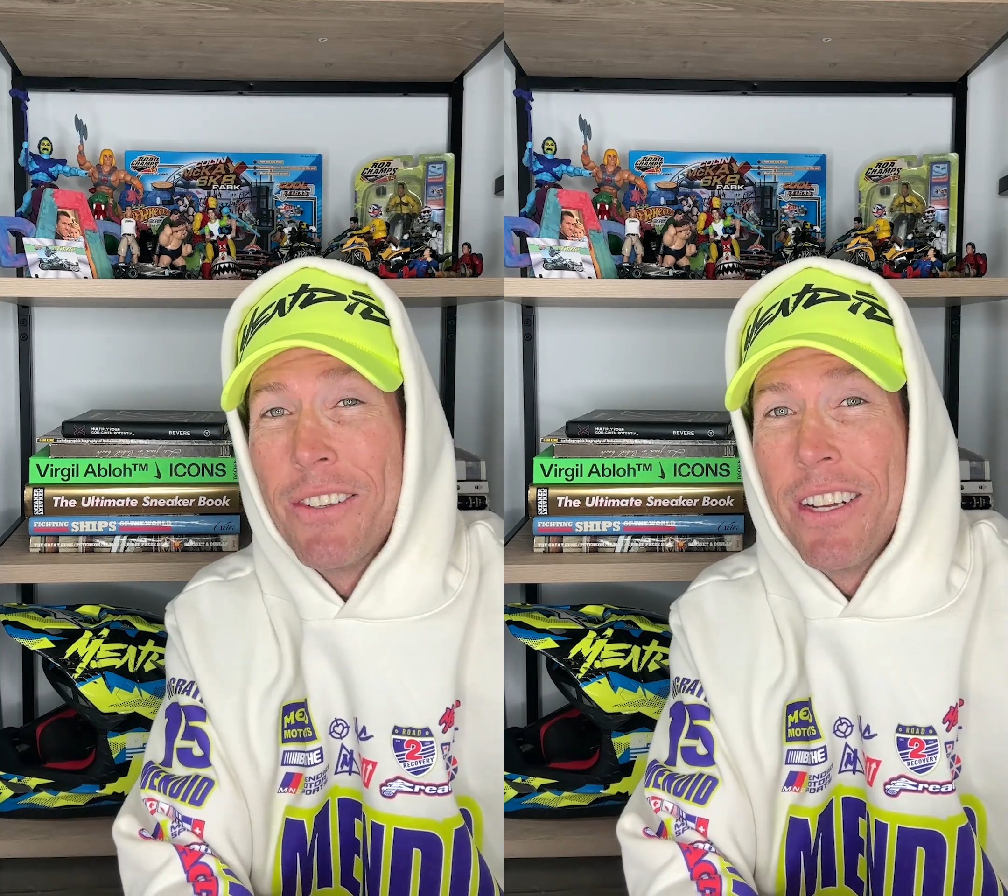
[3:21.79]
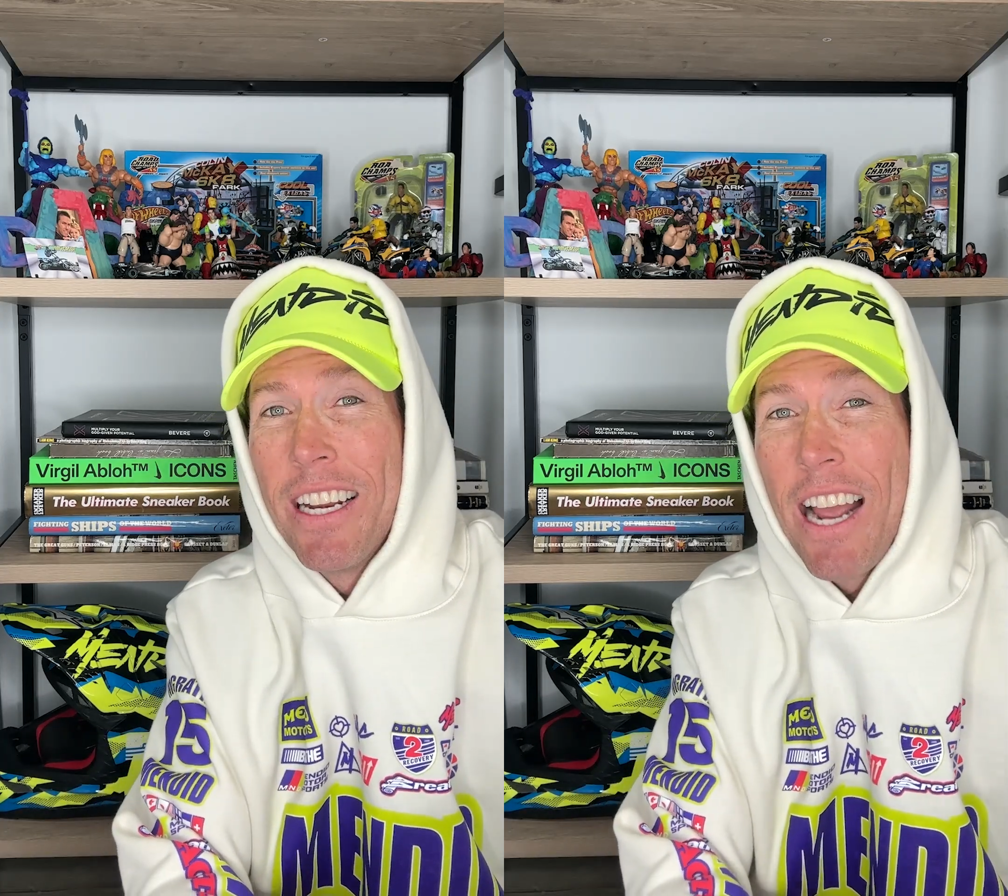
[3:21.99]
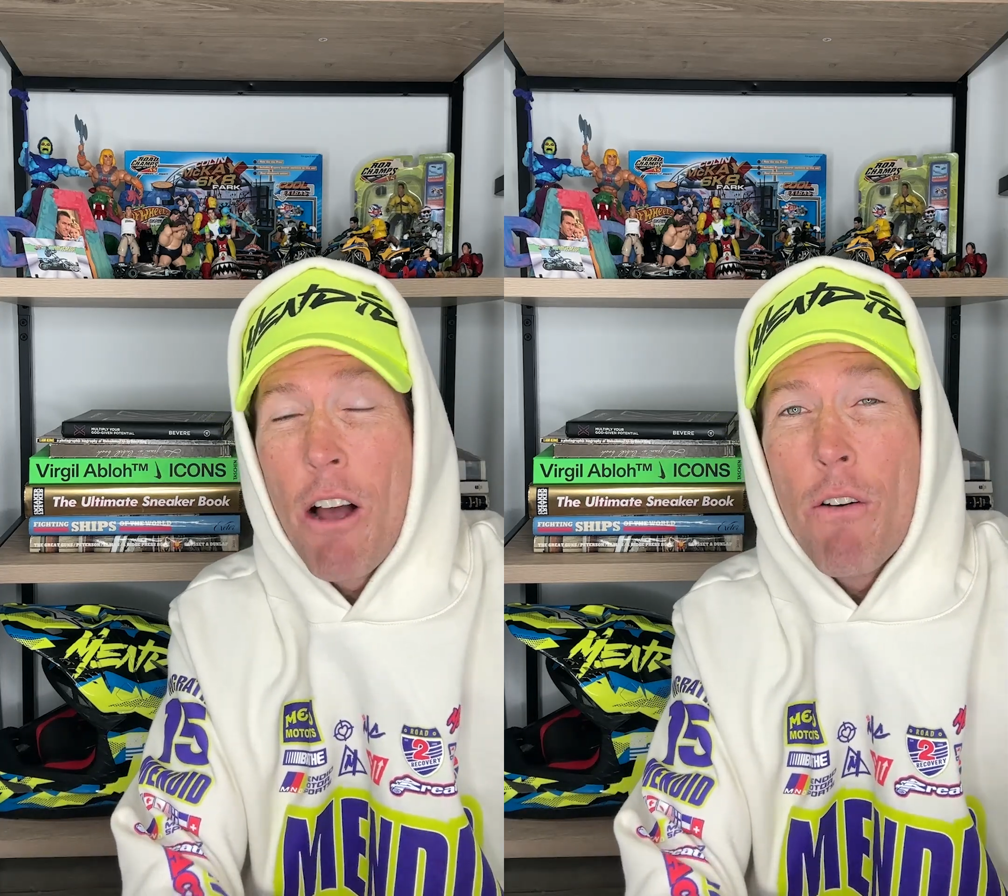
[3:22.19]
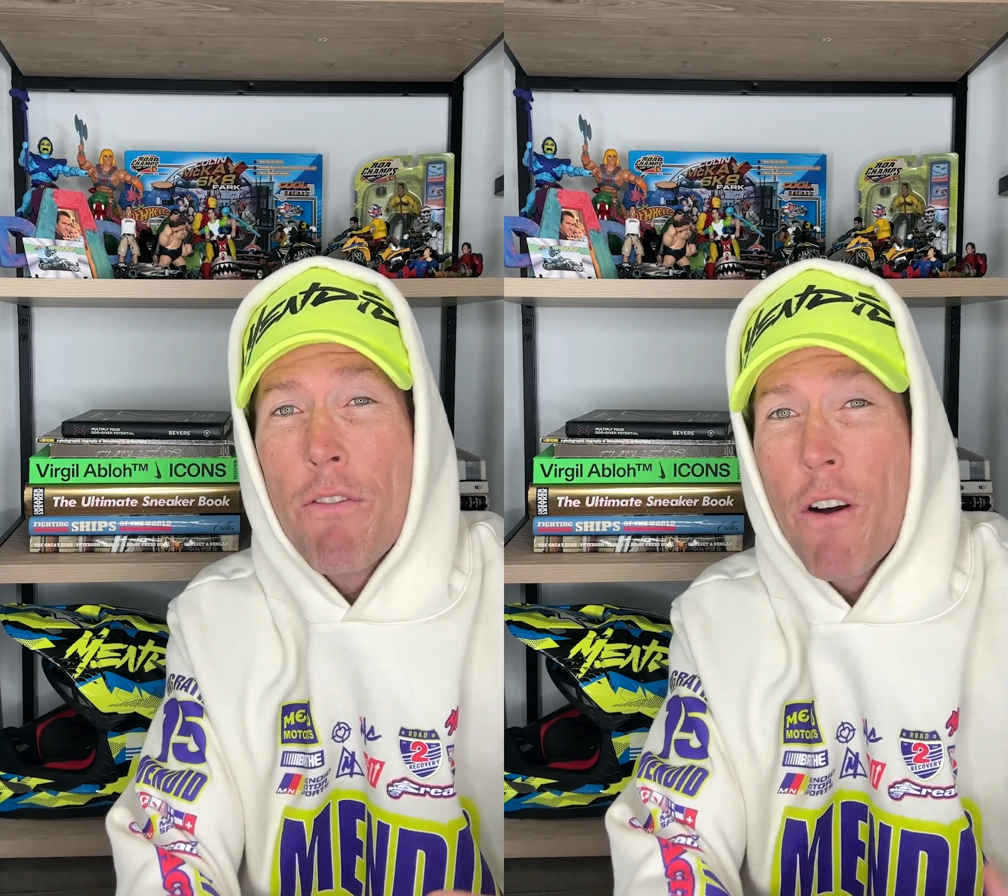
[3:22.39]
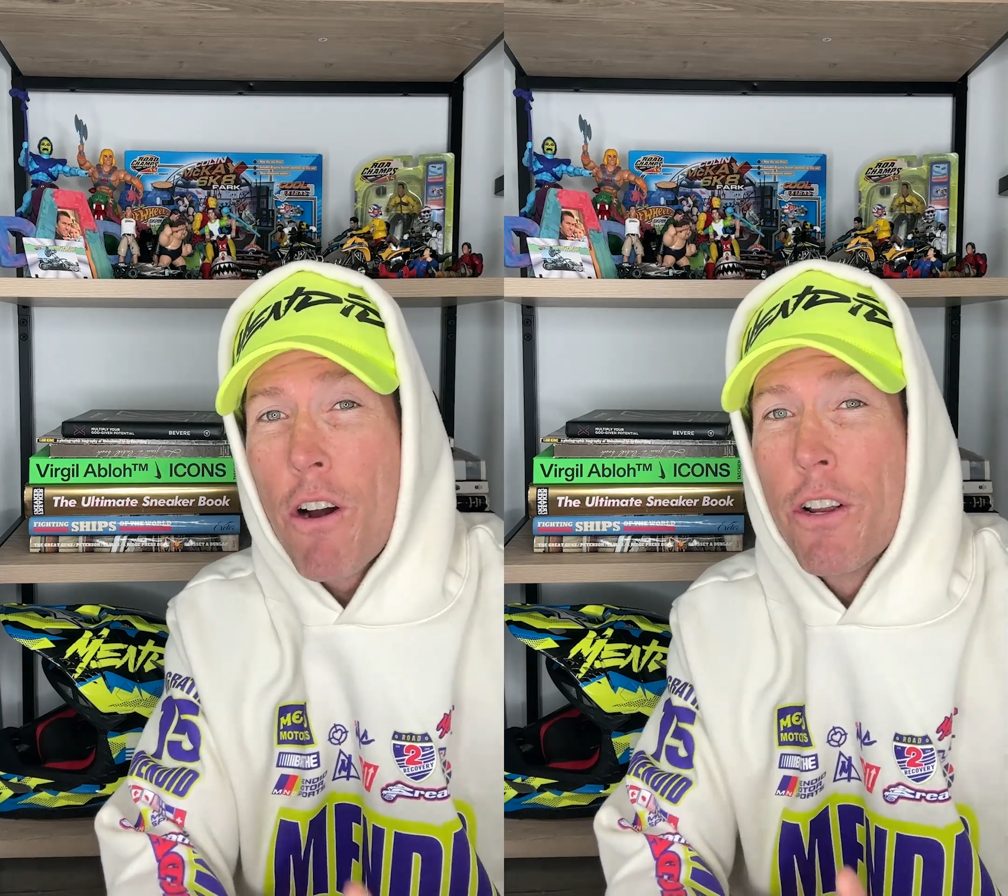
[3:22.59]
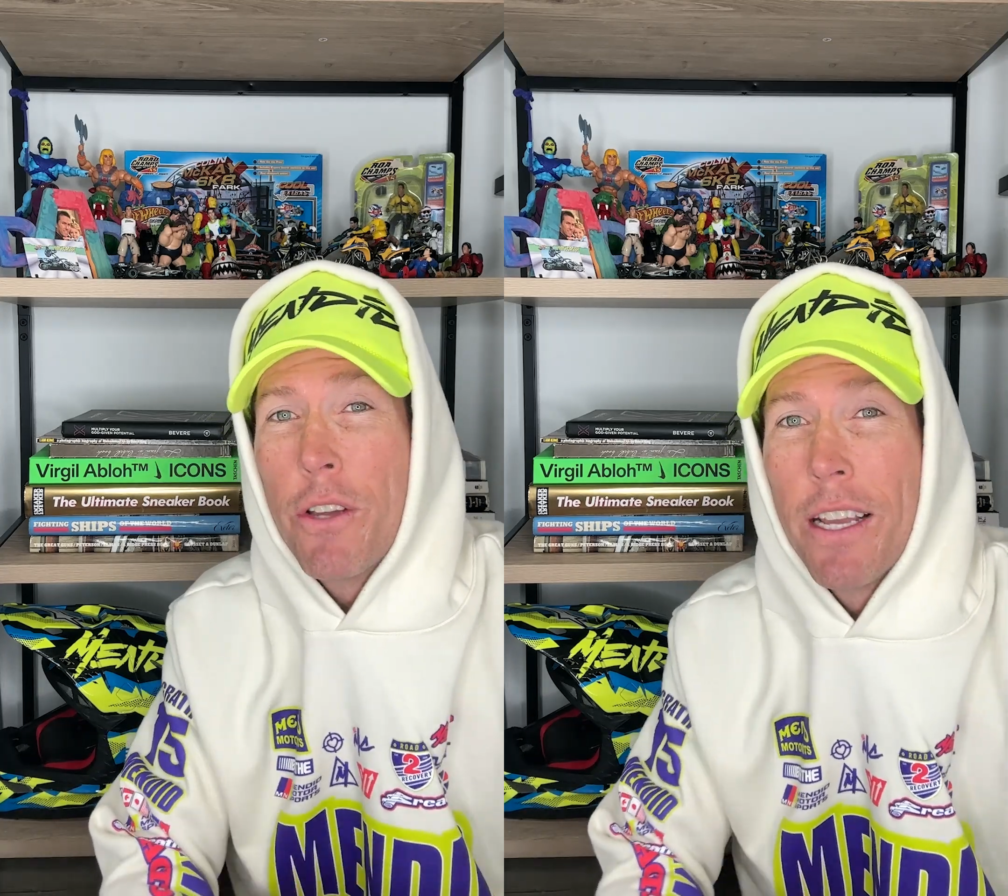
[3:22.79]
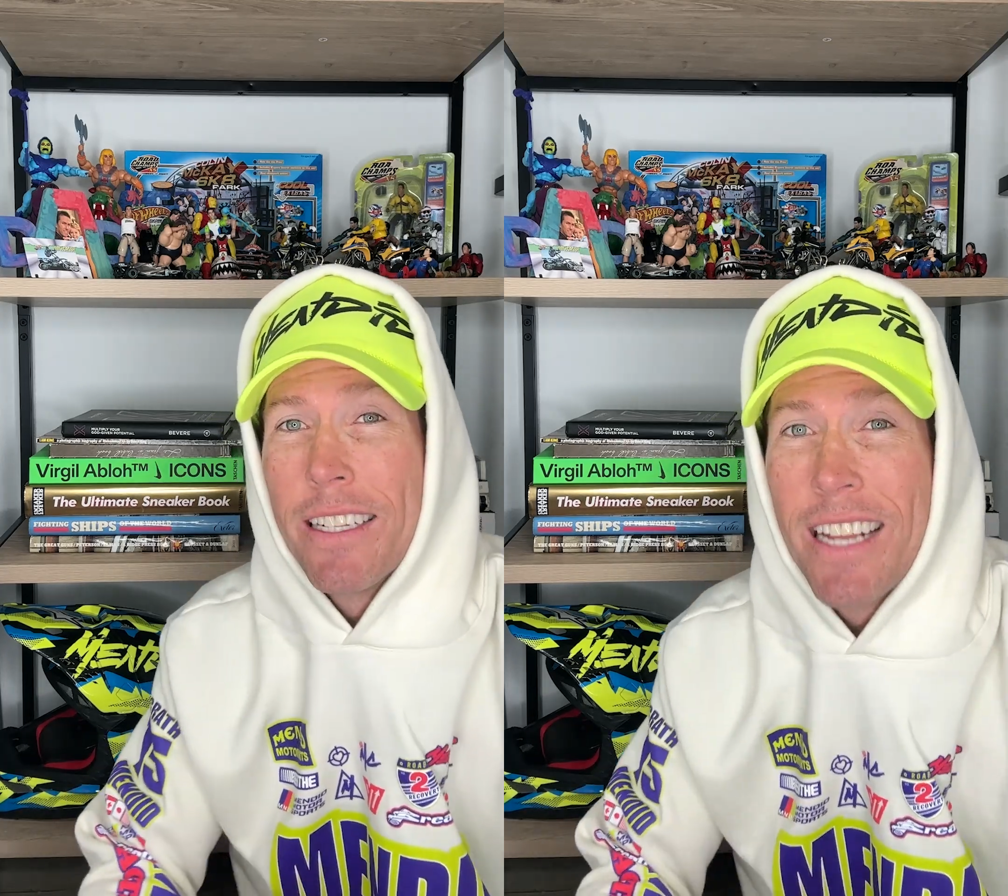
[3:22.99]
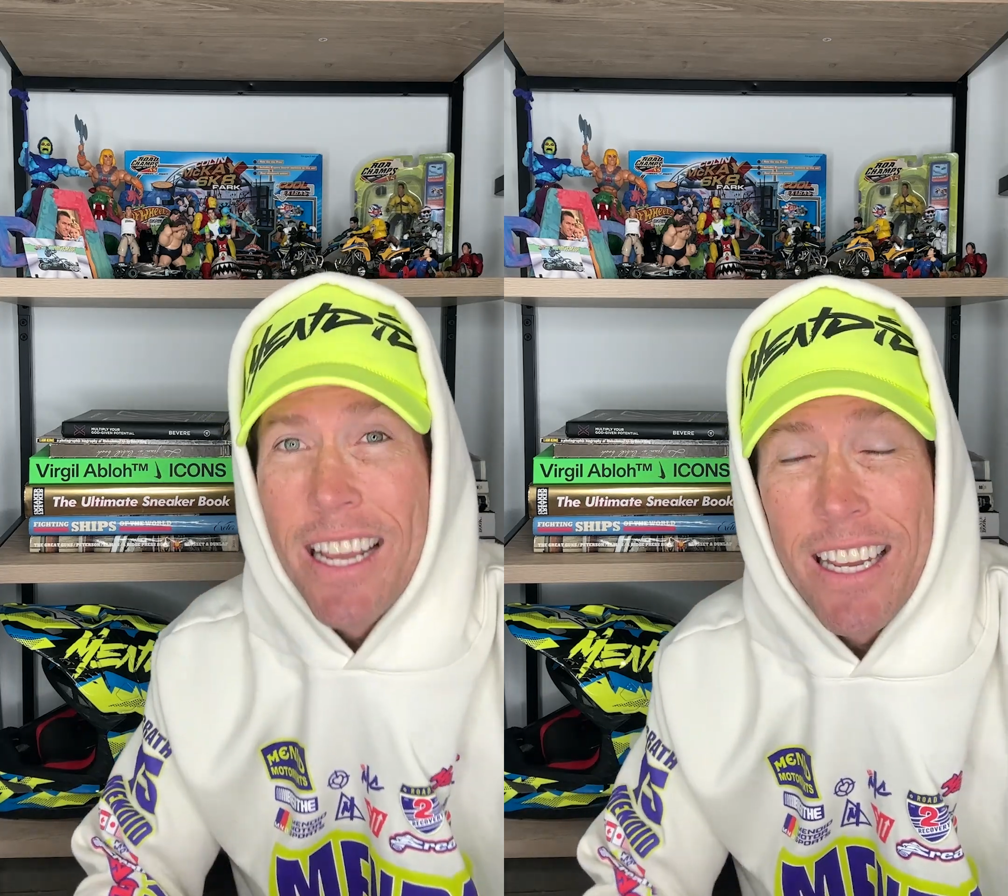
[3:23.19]
And how far are you getting
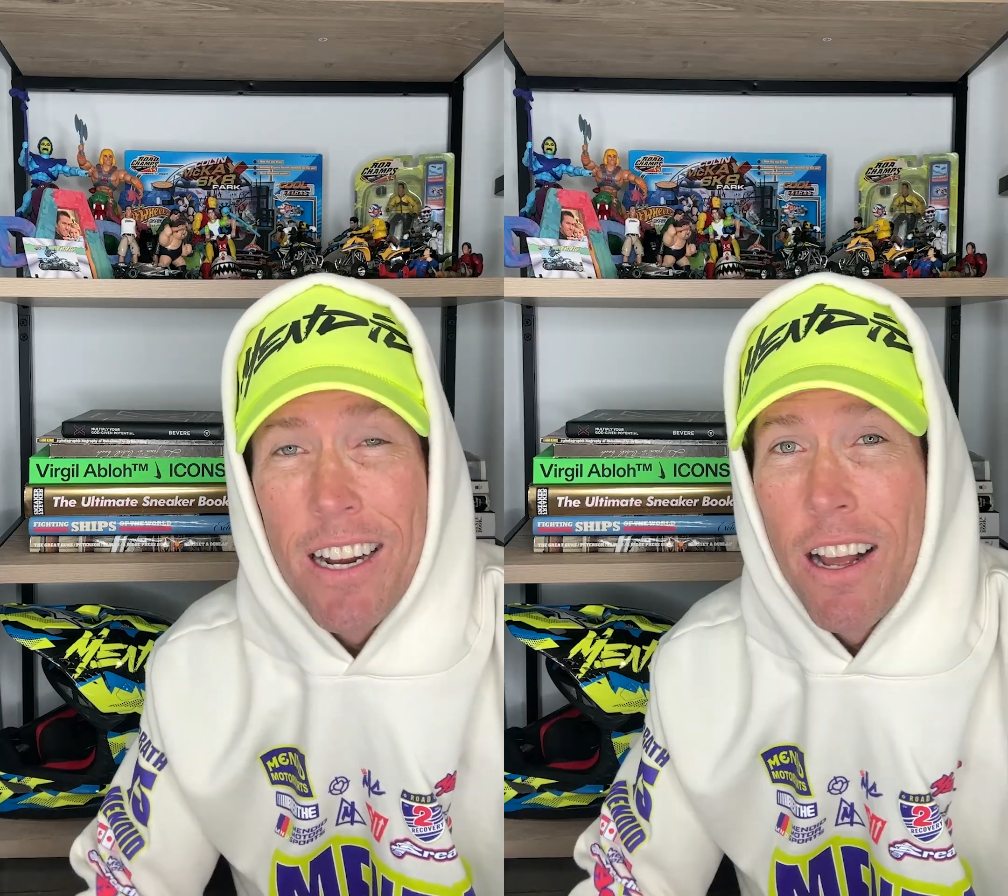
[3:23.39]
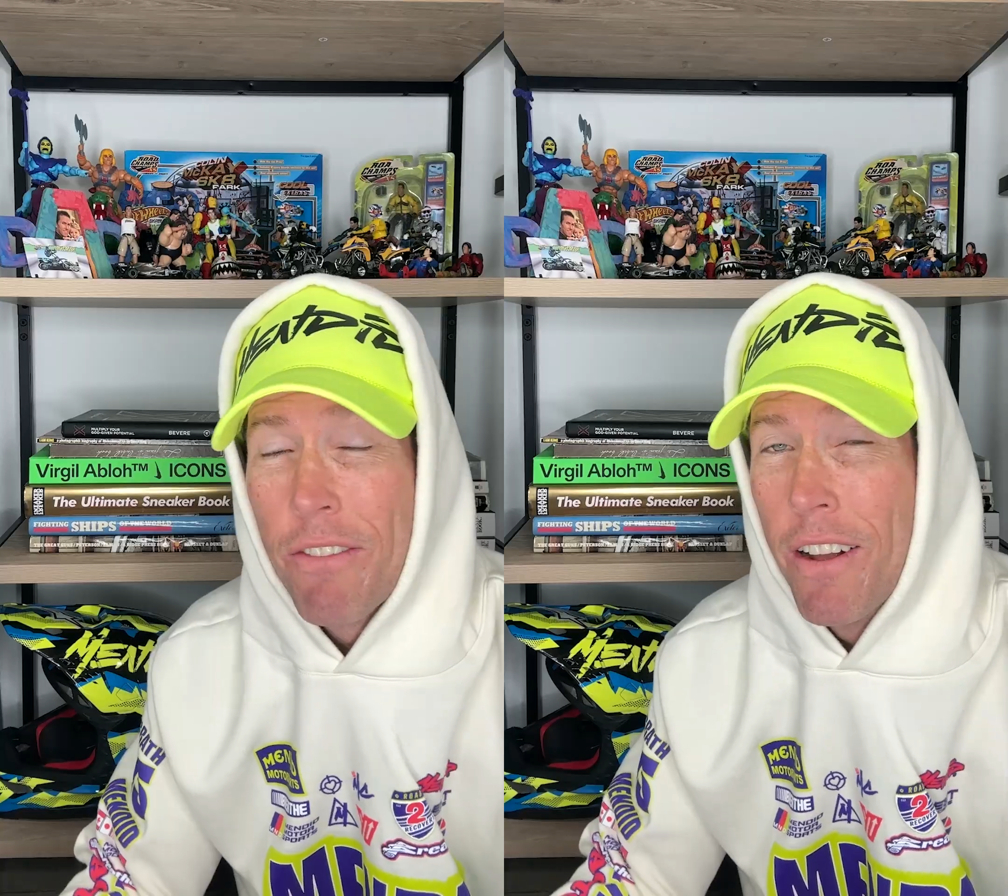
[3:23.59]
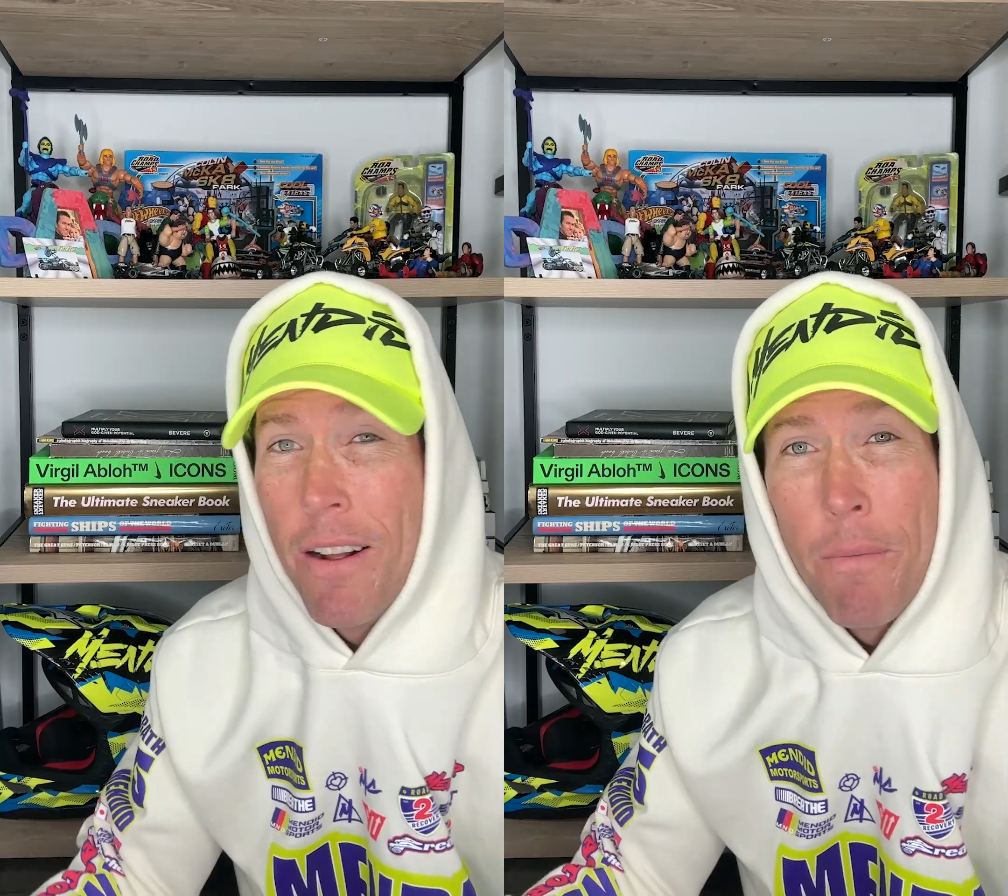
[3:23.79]
taken off